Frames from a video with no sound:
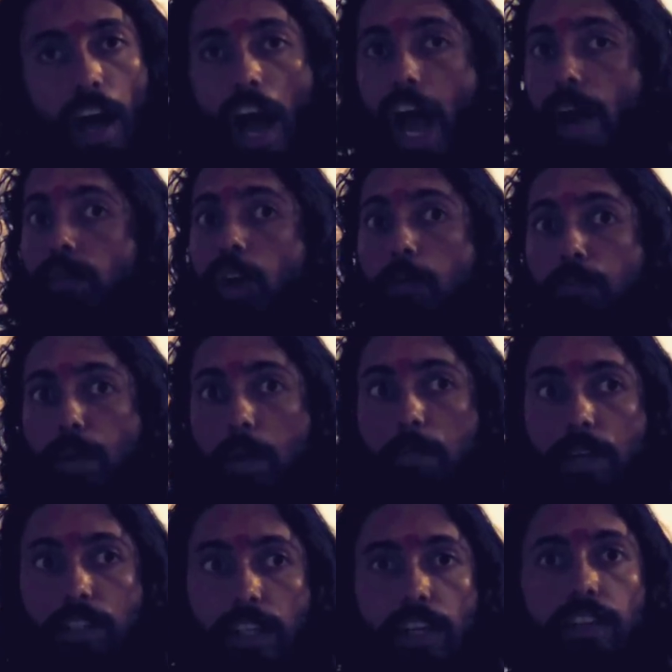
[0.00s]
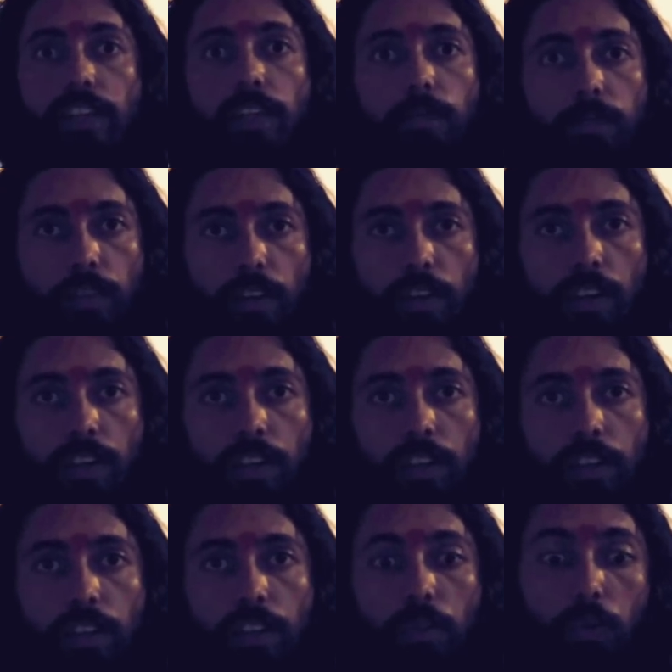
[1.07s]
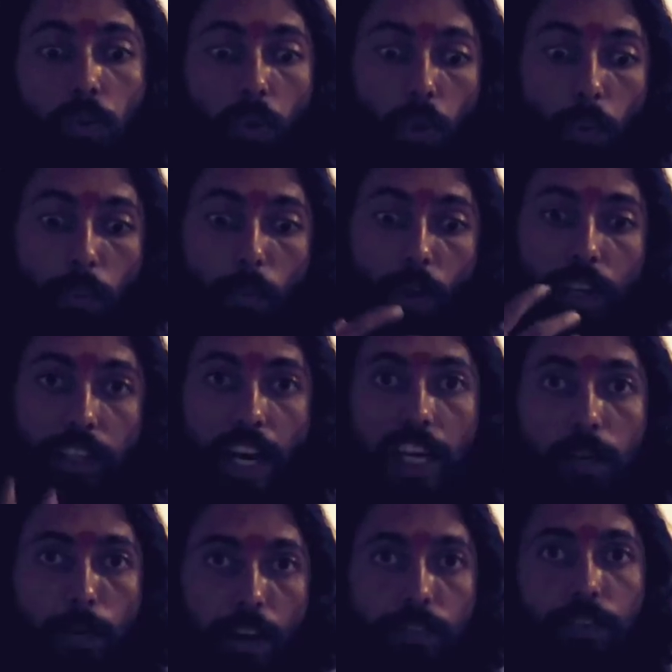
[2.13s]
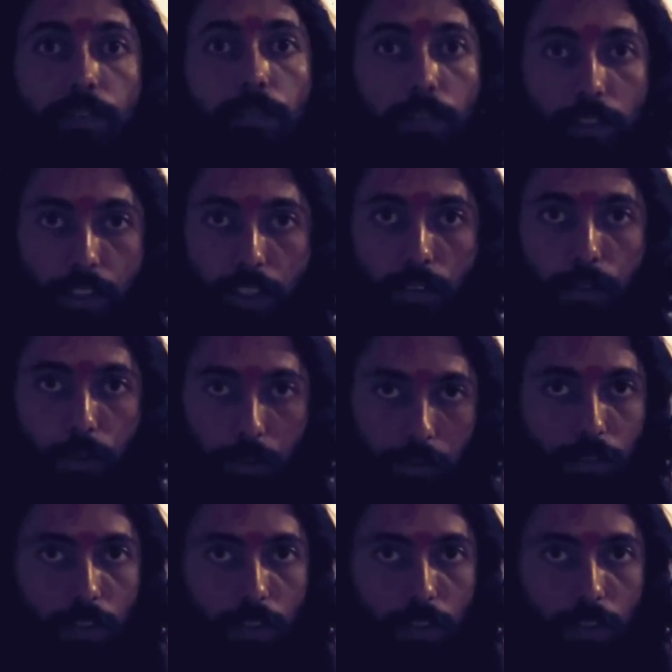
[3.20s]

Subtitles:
I have not permitted them to monetize my interview.